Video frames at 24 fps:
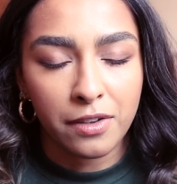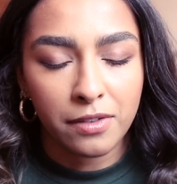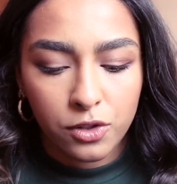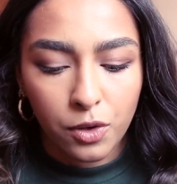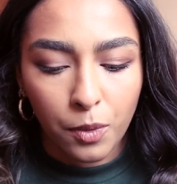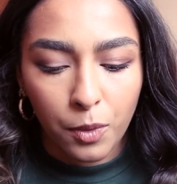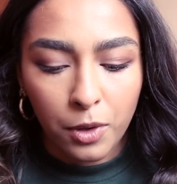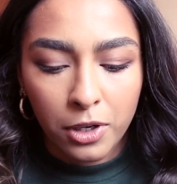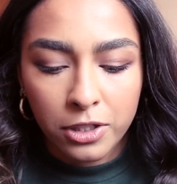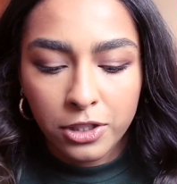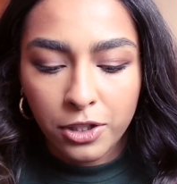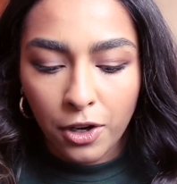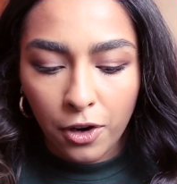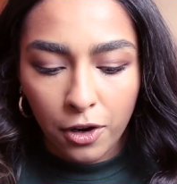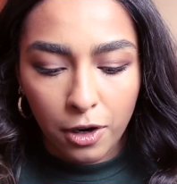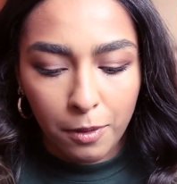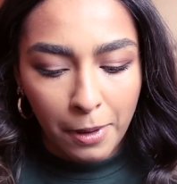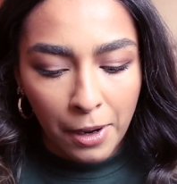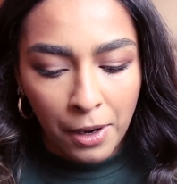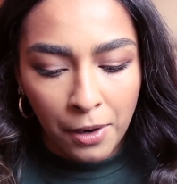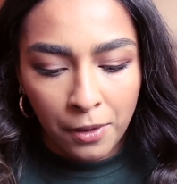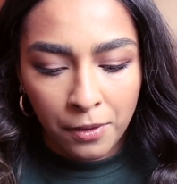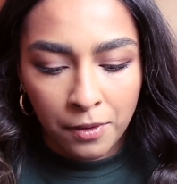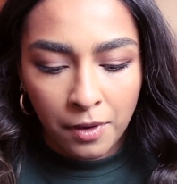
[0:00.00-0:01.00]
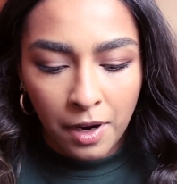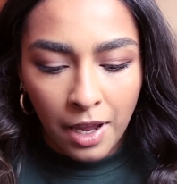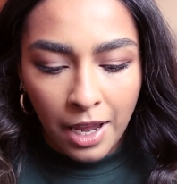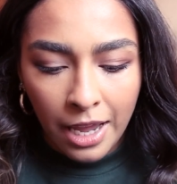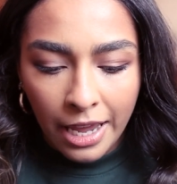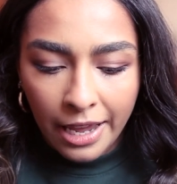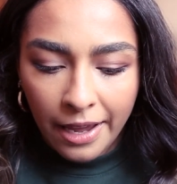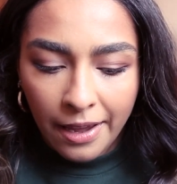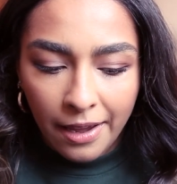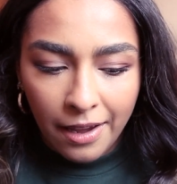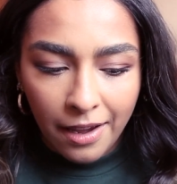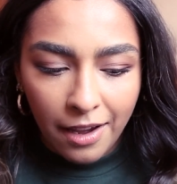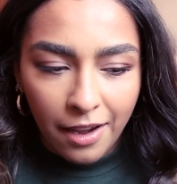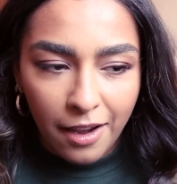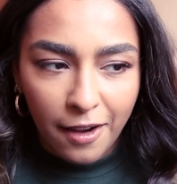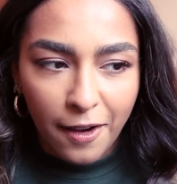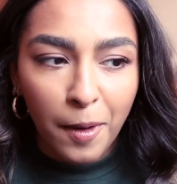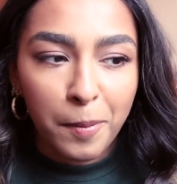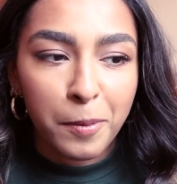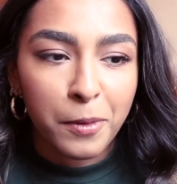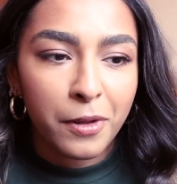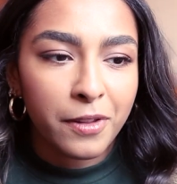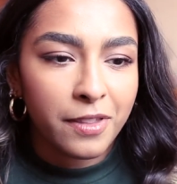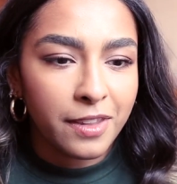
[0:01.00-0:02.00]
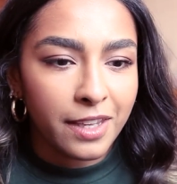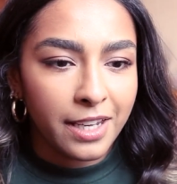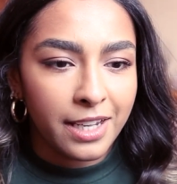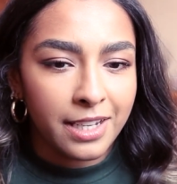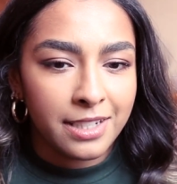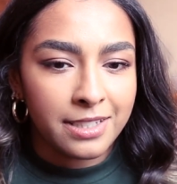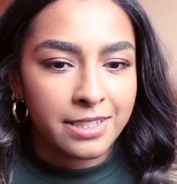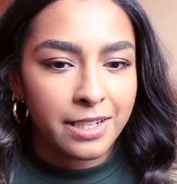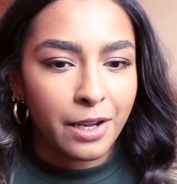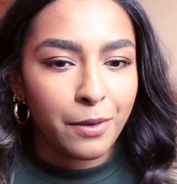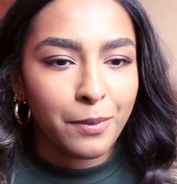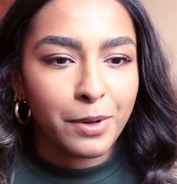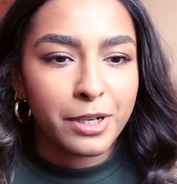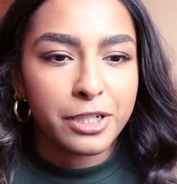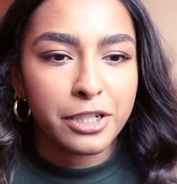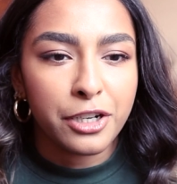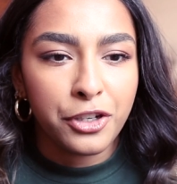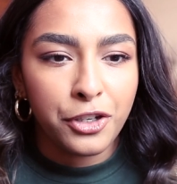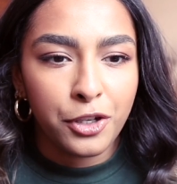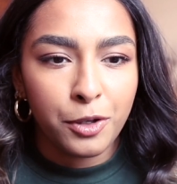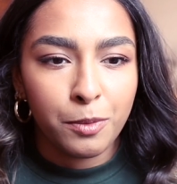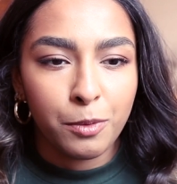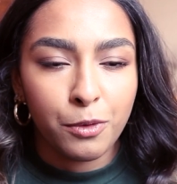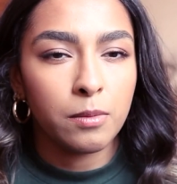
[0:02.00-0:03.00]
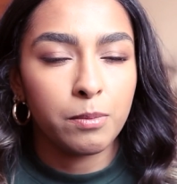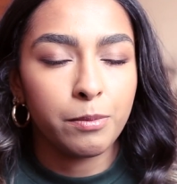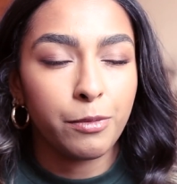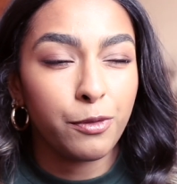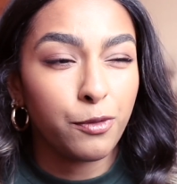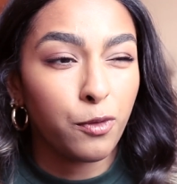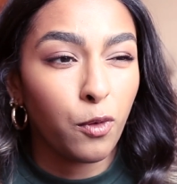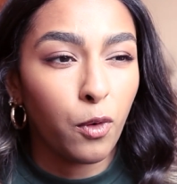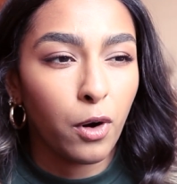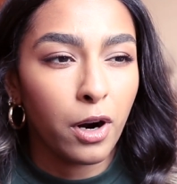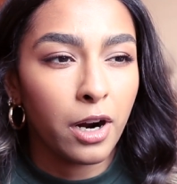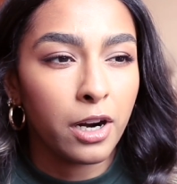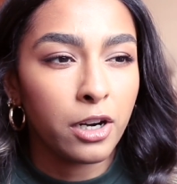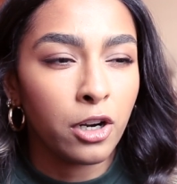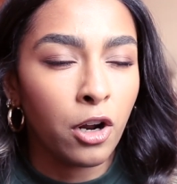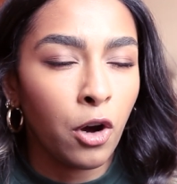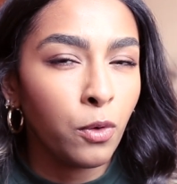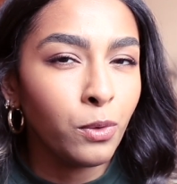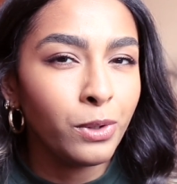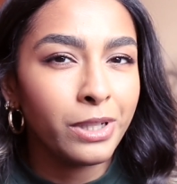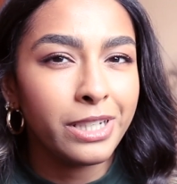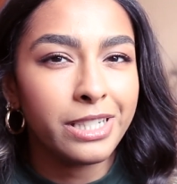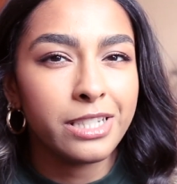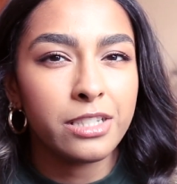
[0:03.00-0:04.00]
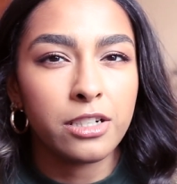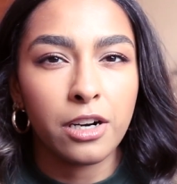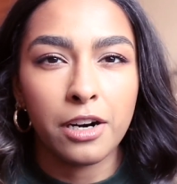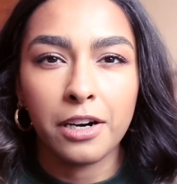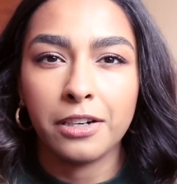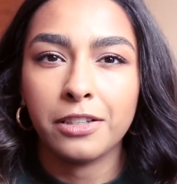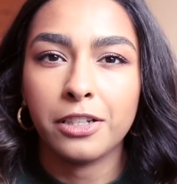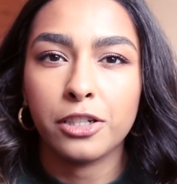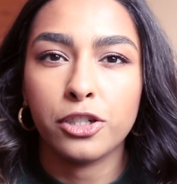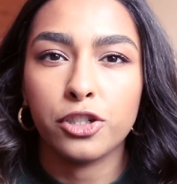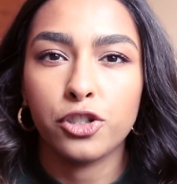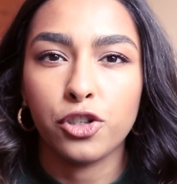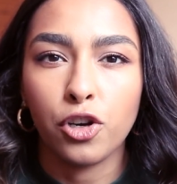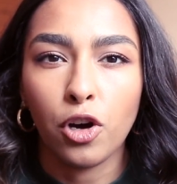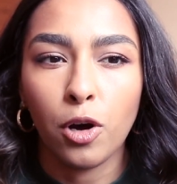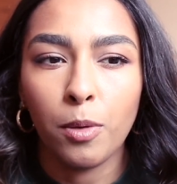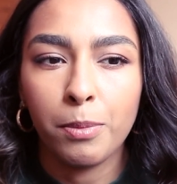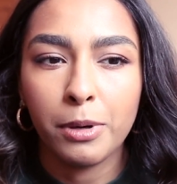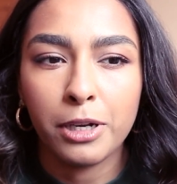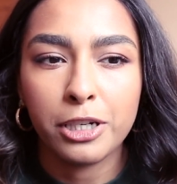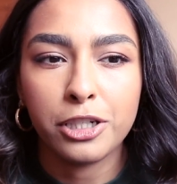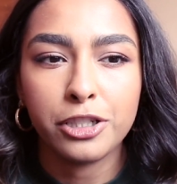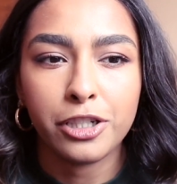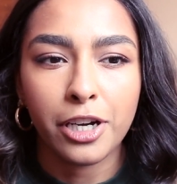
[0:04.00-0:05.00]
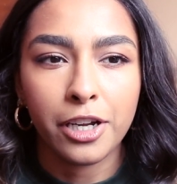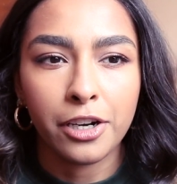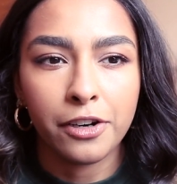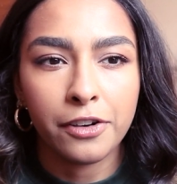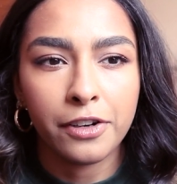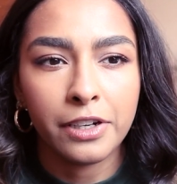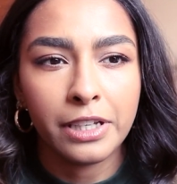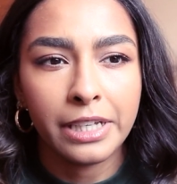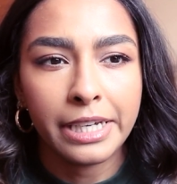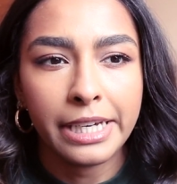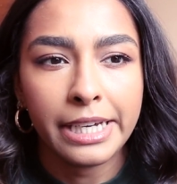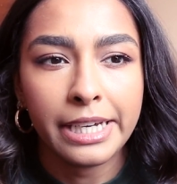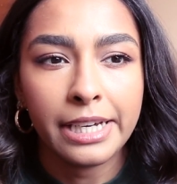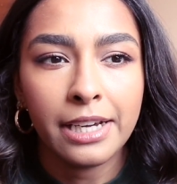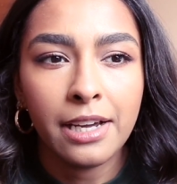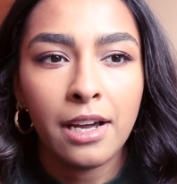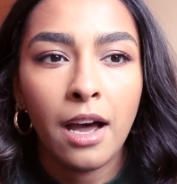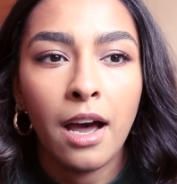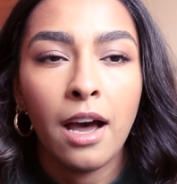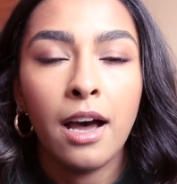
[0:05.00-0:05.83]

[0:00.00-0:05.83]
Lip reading: So I want to talk about a couple of things I wish I knew before not only starting this job, but generally